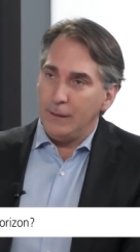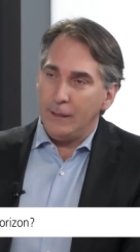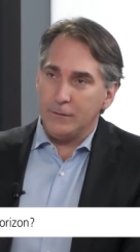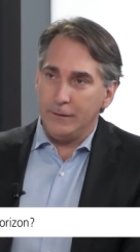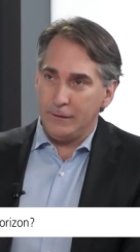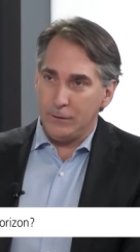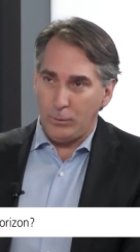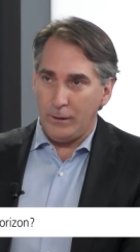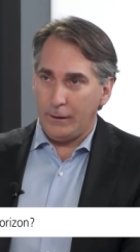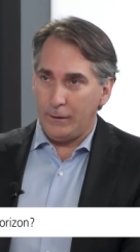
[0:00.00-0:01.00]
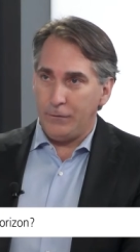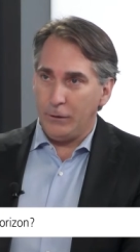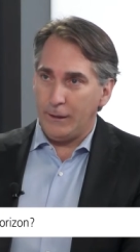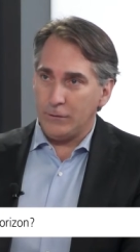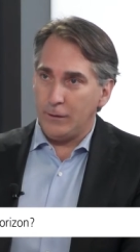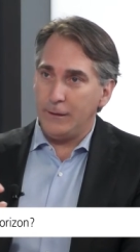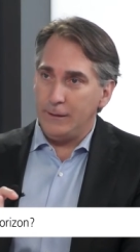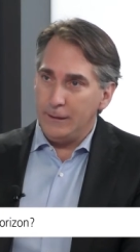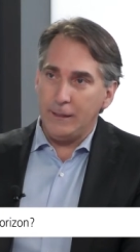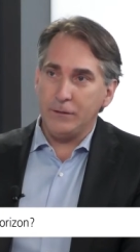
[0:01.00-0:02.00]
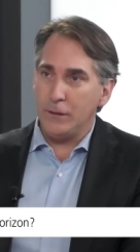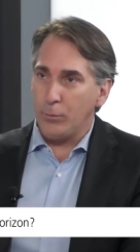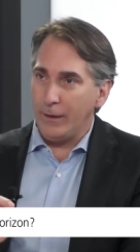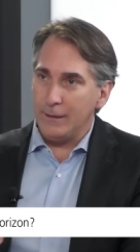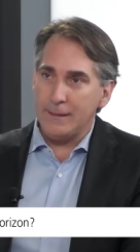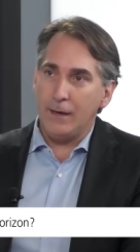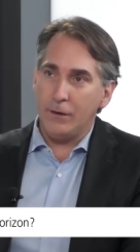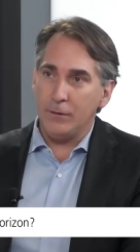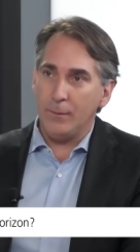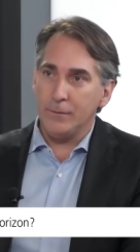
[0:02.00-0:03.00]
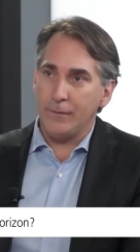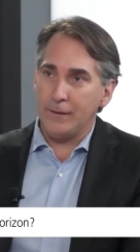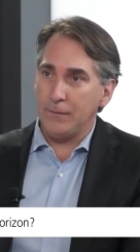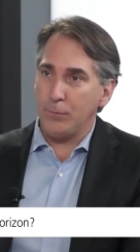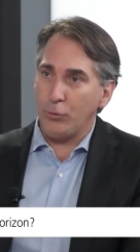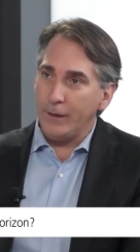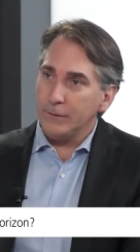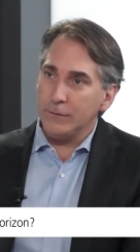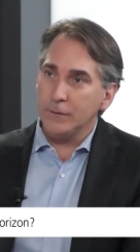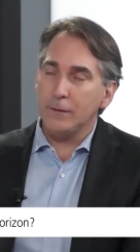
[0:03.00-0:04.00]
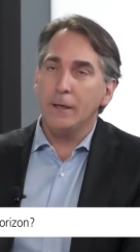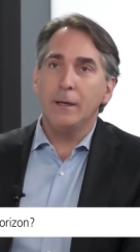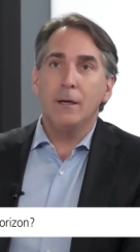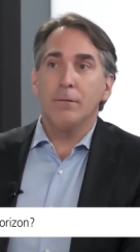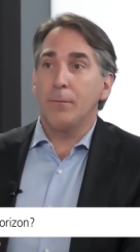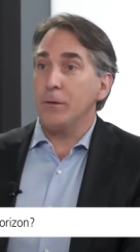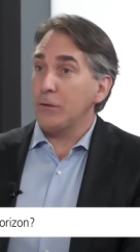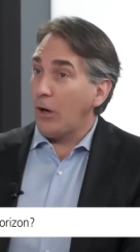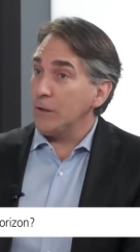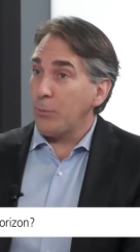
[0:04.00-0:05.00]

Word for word: And so this is where like if you look at sort of the details and you break it down in terms of like different prices from used cars